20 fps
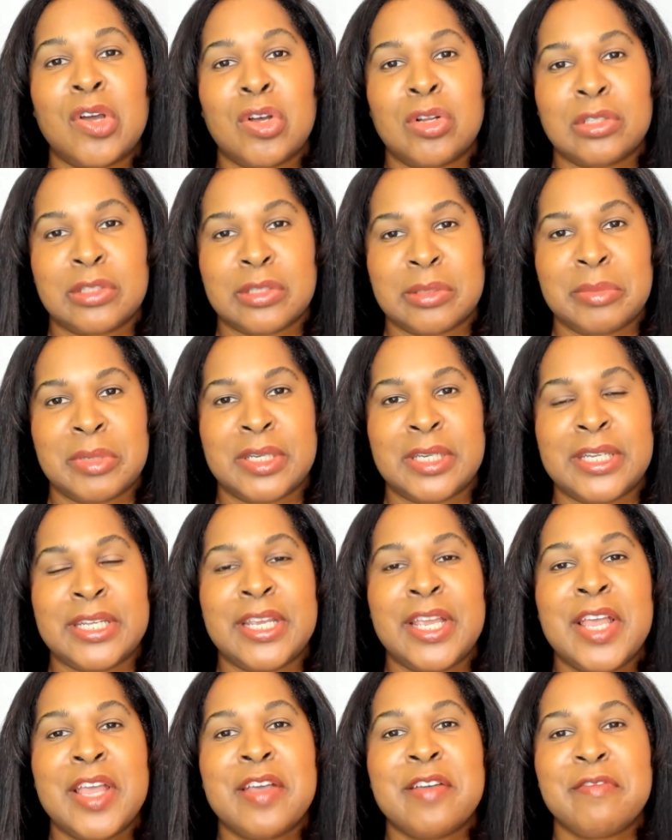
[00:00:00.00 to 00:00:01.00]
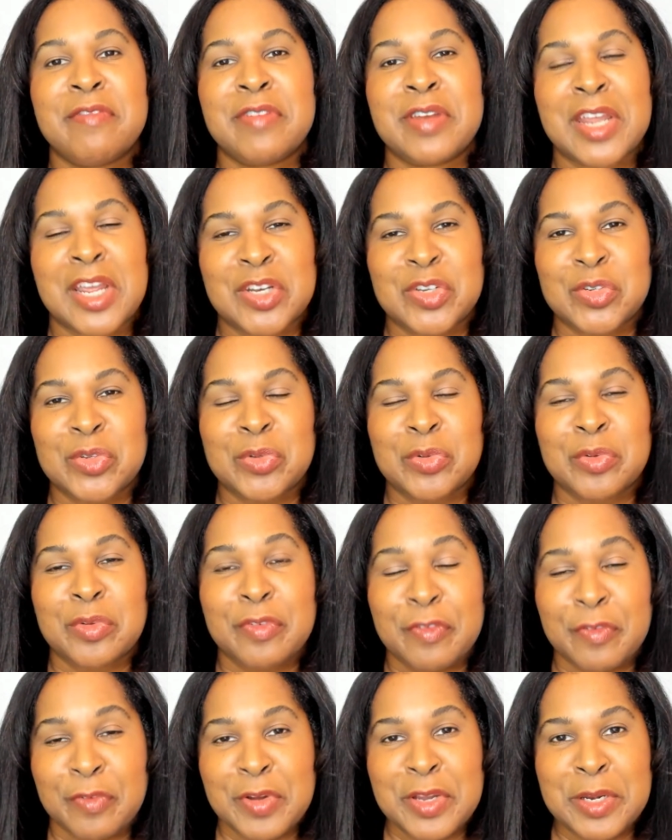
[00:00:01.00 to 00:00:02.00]
ultimately financial
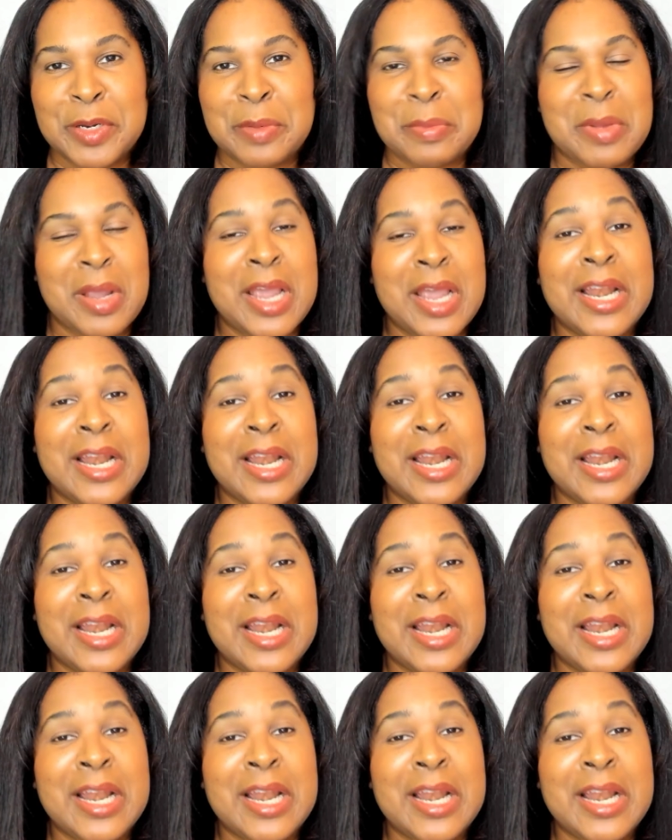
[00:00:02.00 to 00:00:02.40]
freedom.